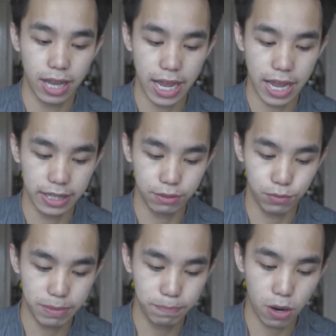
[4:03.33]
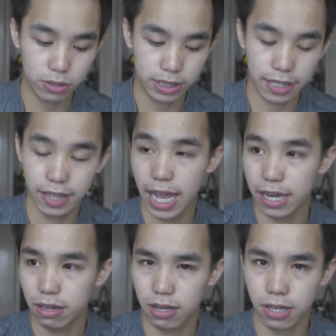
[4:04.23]
And we posted
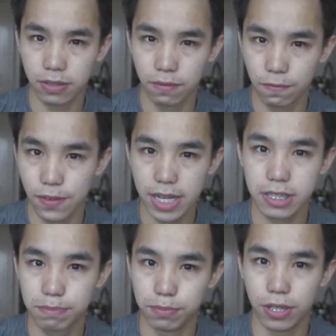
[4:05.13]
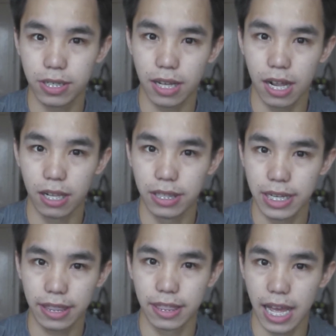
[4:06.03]
that on Facebook. I'll
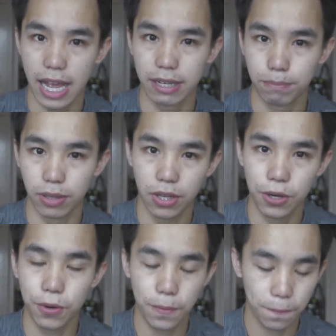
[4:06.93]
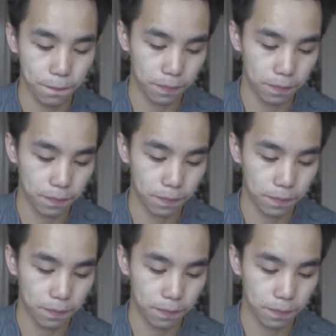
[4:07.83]
link that below.